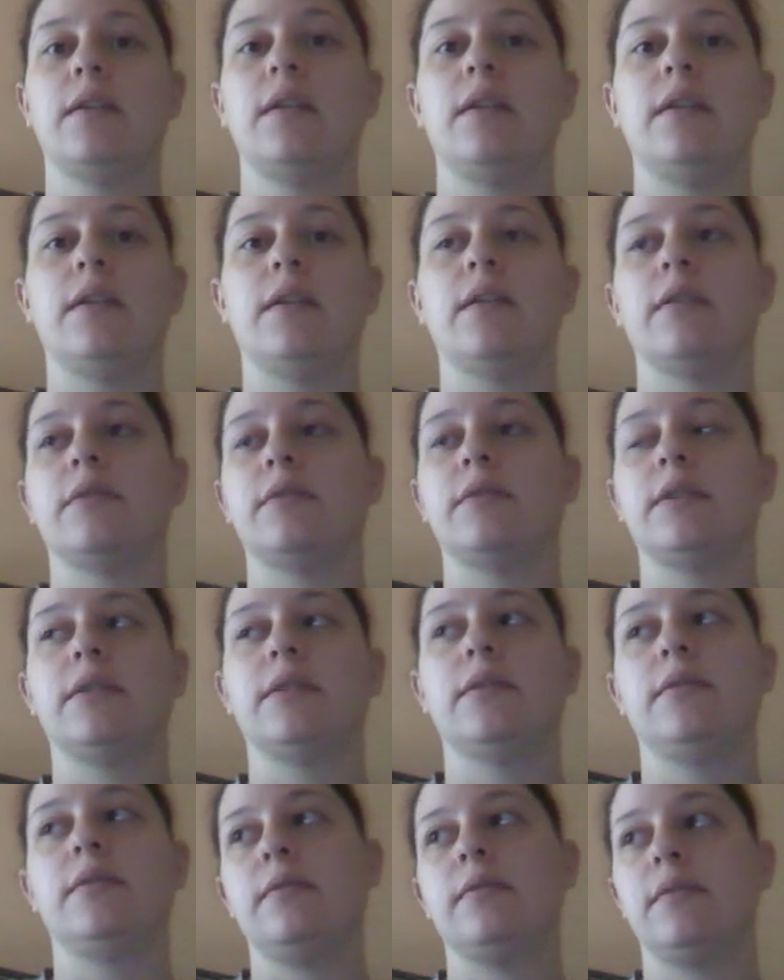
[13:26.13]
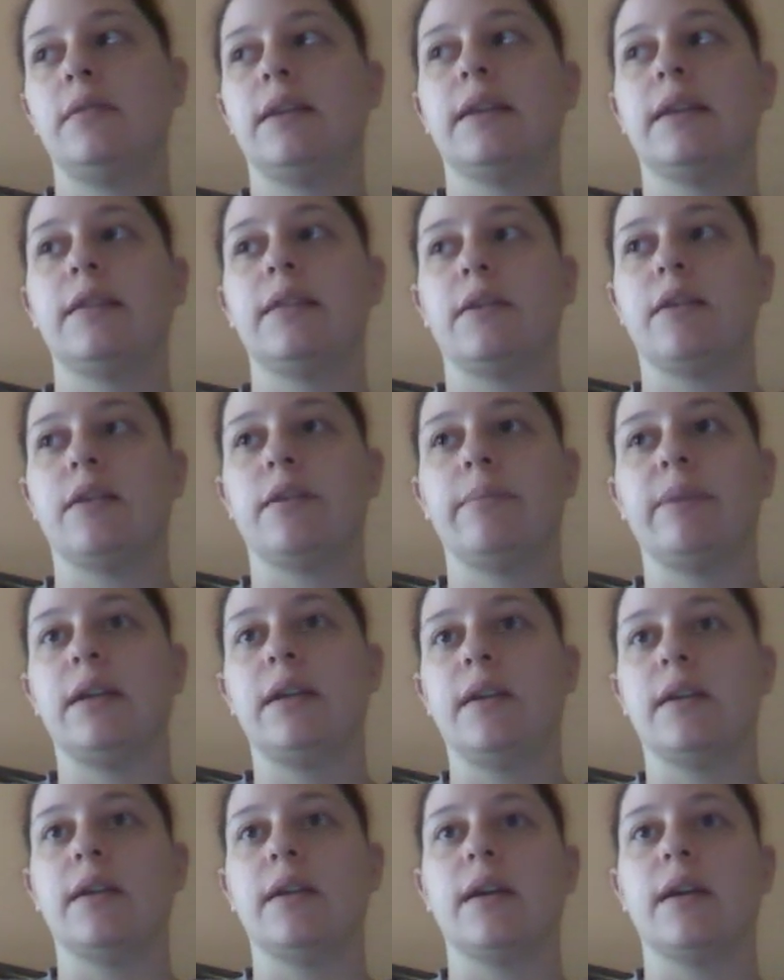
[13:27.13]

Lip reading: to get their opinion